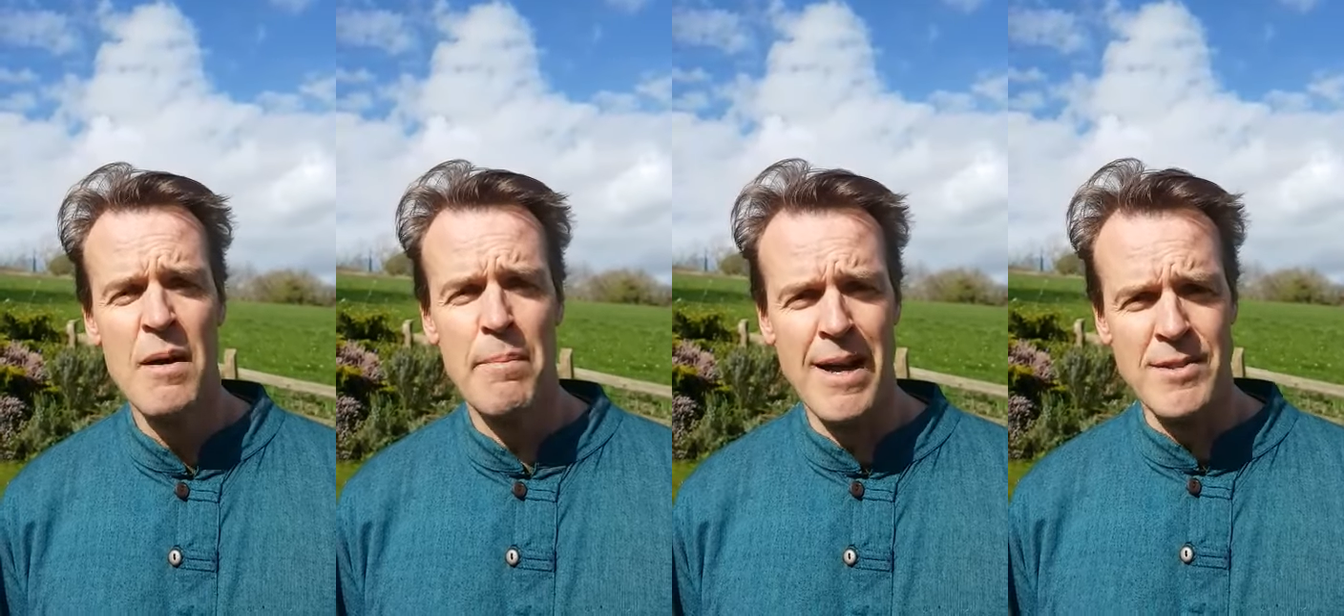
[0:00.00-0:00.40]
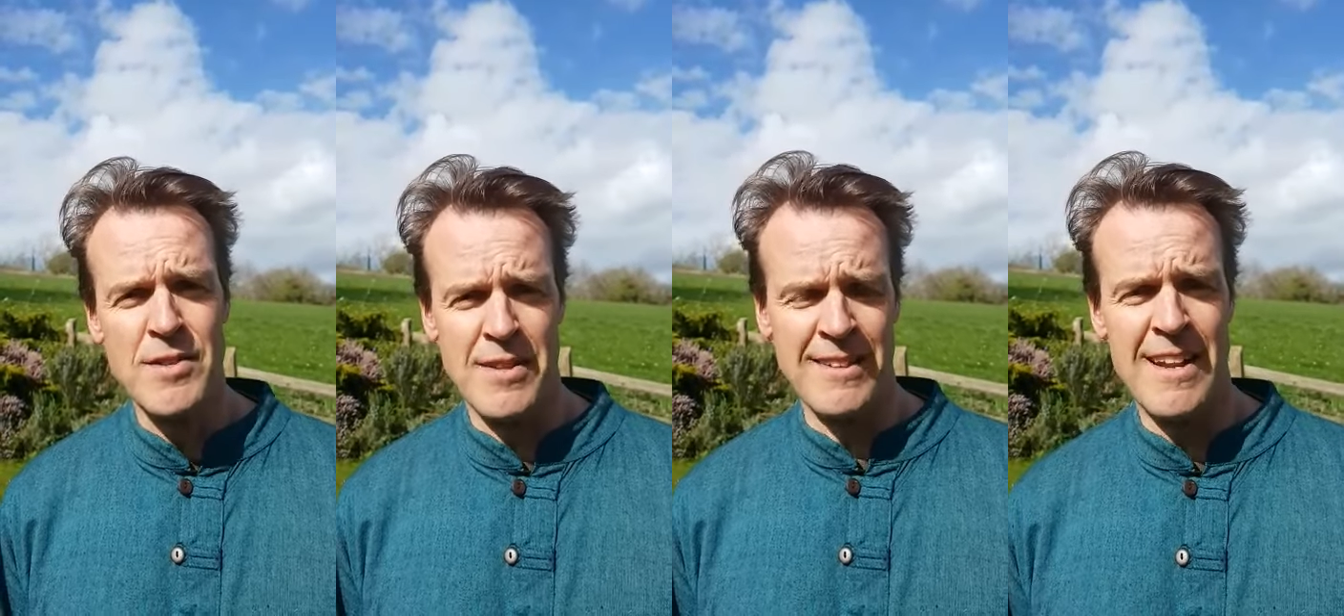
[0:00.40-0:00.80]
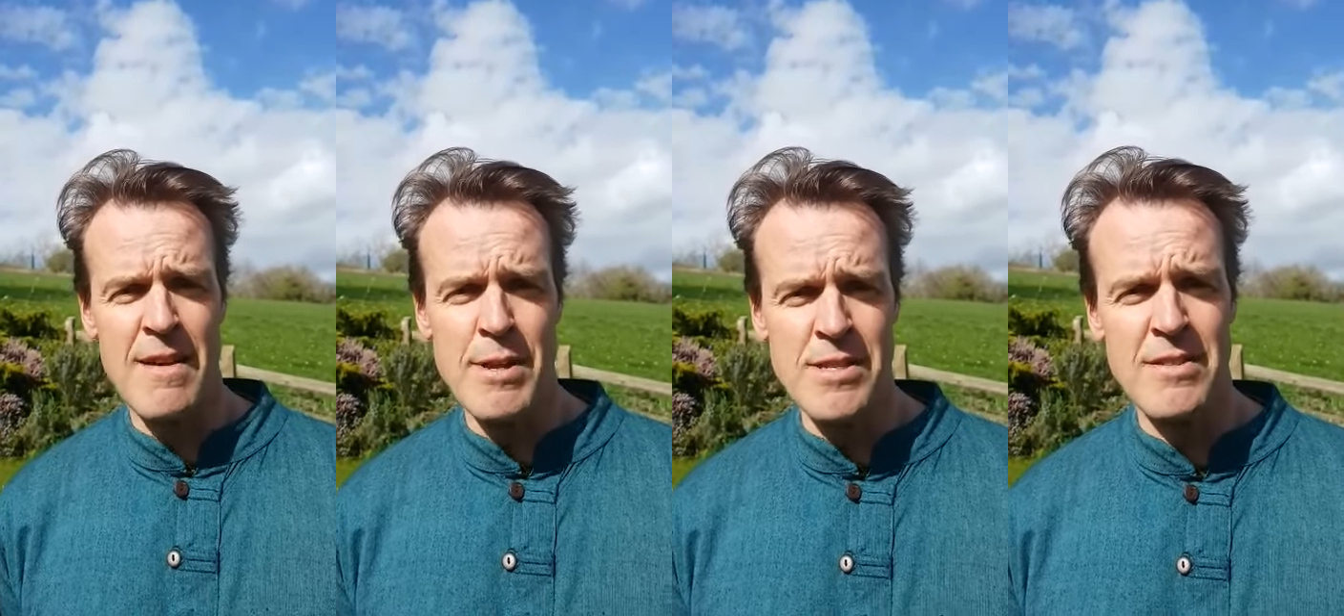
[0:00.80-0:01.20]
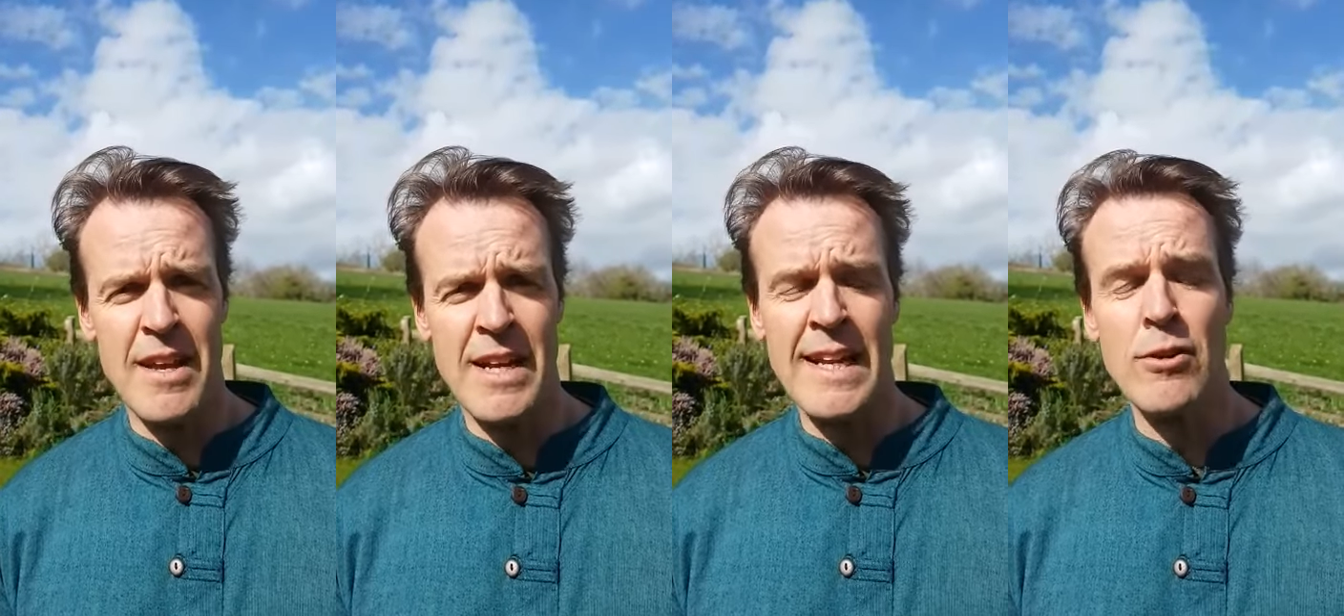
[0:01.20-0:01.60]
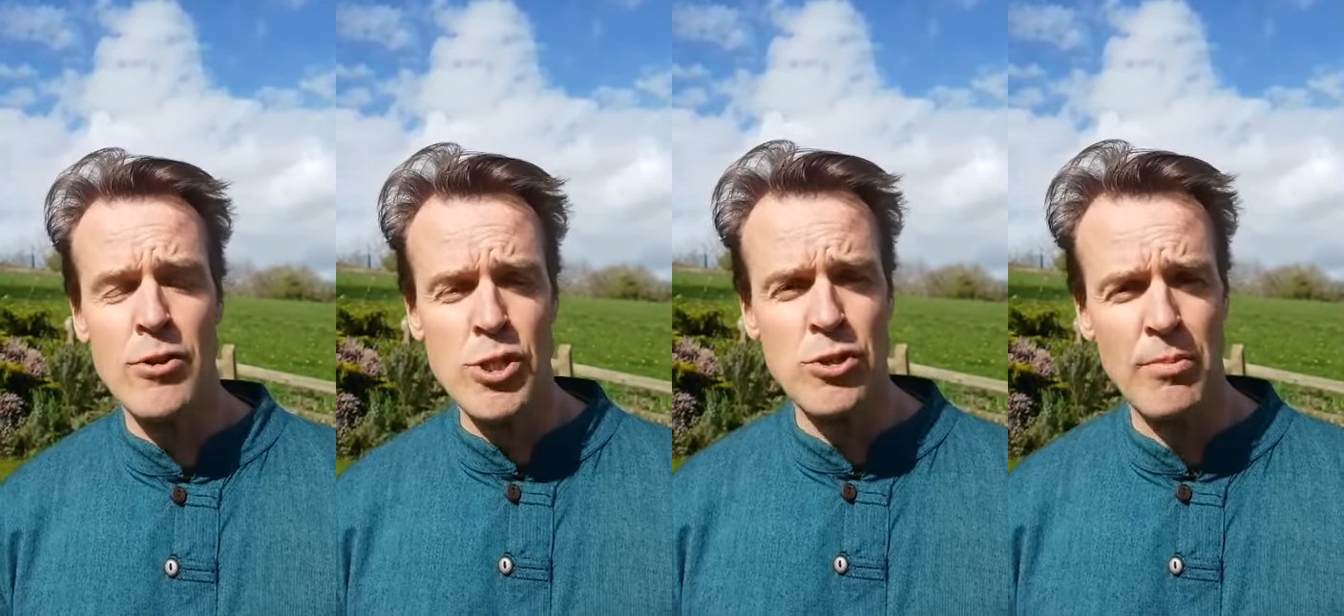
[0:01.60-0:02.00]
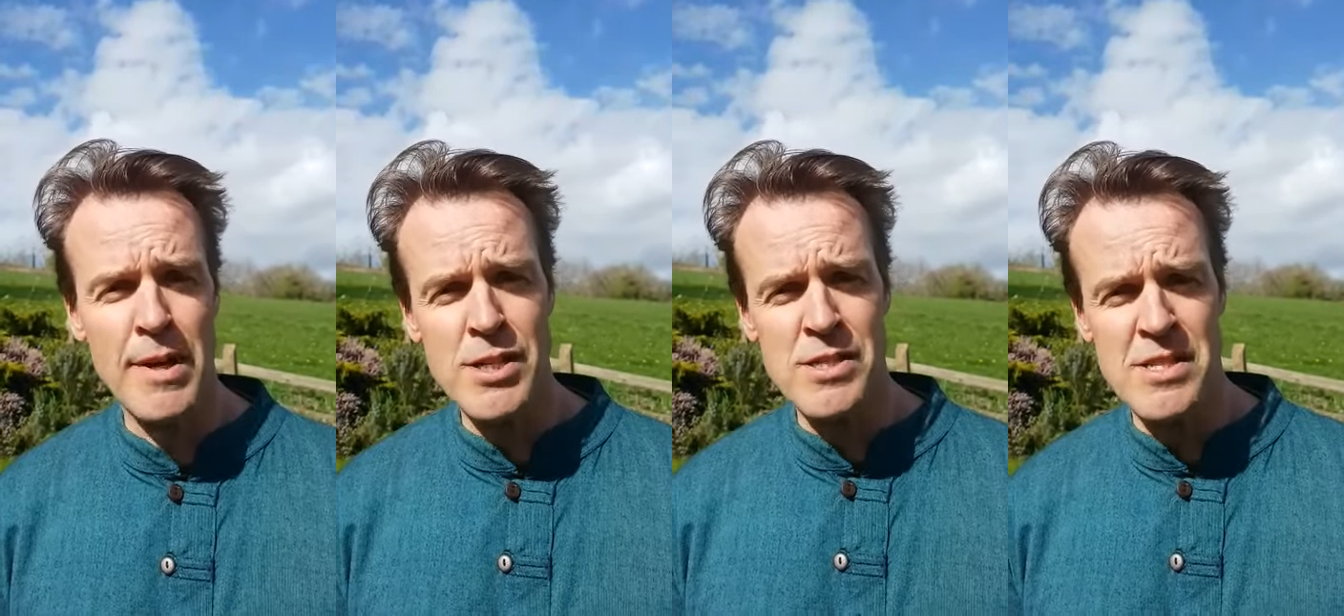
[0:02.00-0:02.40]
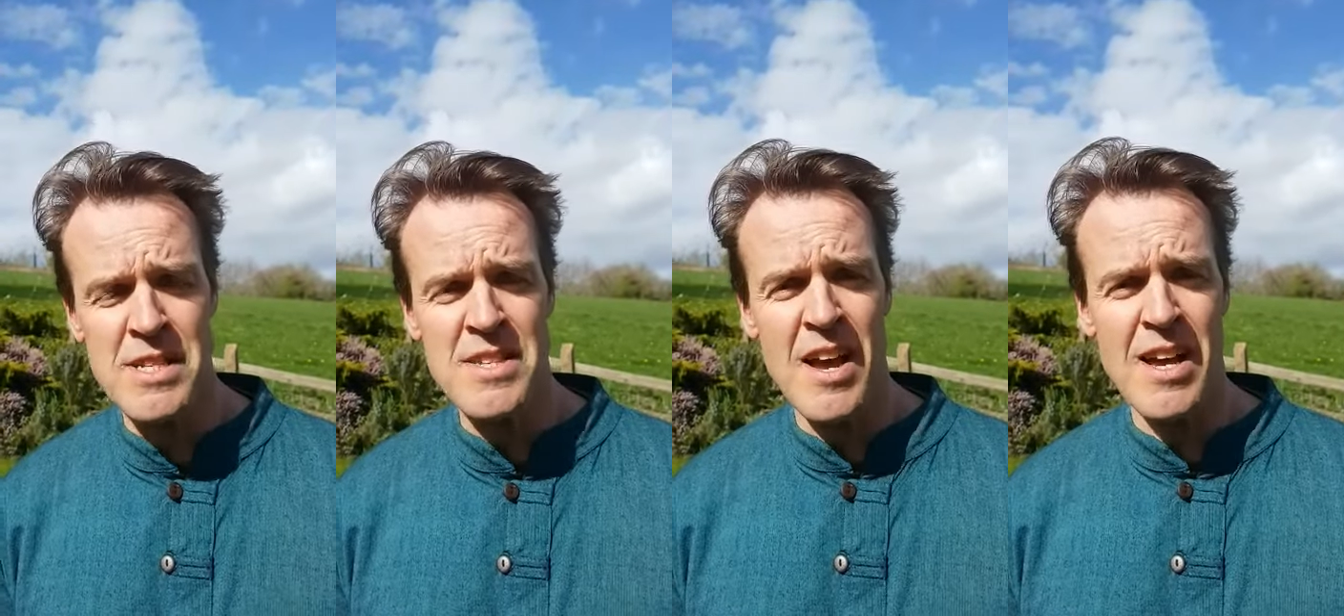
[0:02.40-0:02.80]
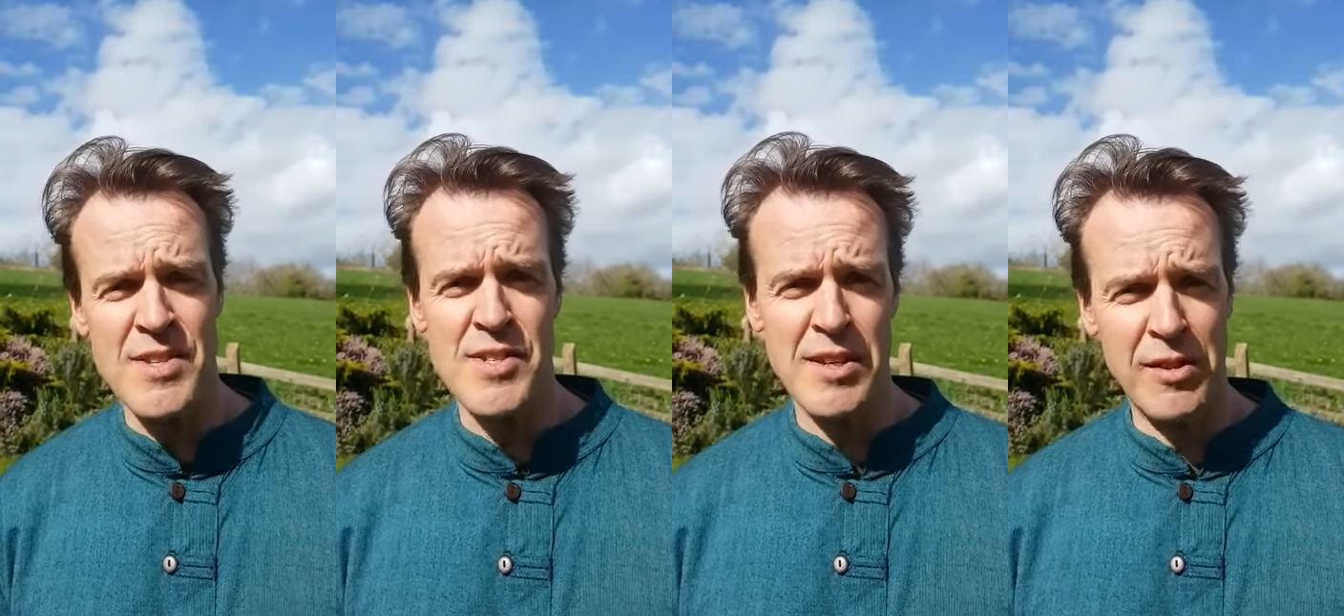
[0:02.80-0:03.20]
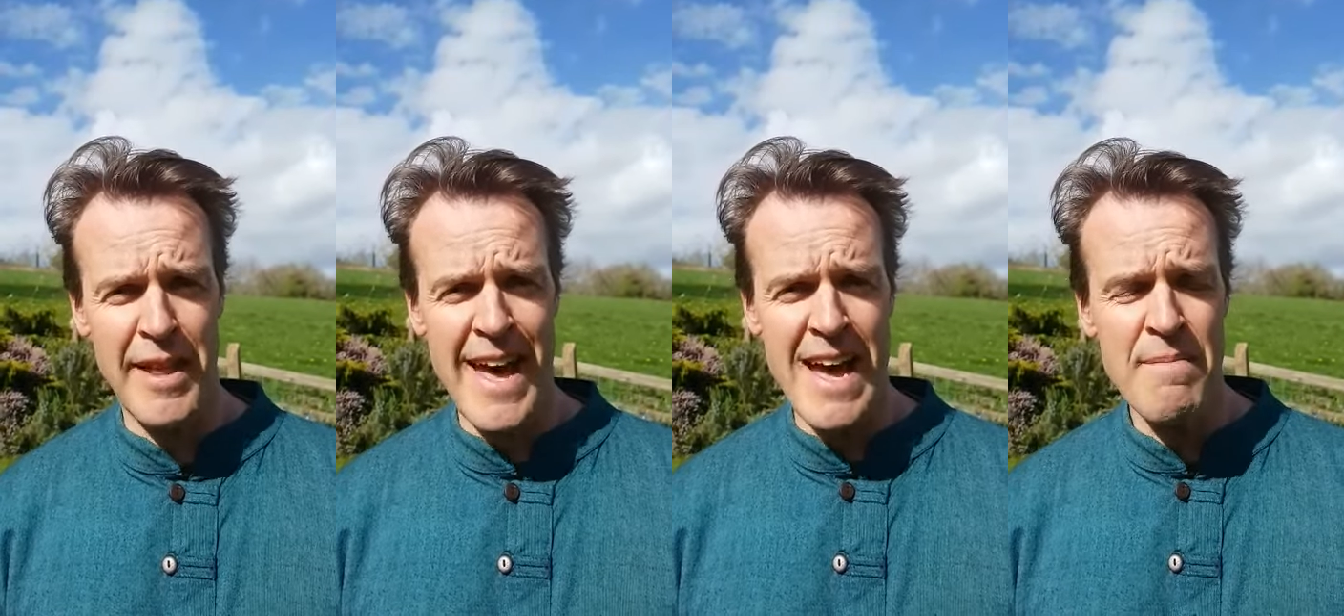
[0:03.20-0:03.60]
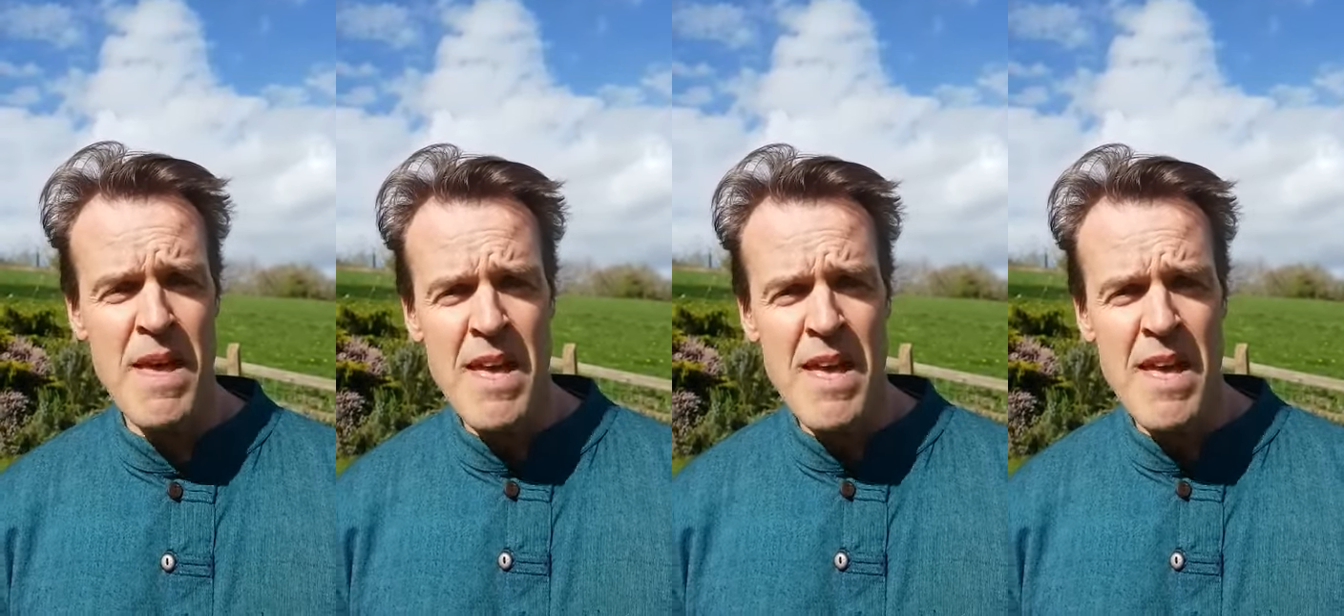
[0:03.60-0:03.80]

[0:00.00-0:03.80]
But the climate and ecological emergencies are still there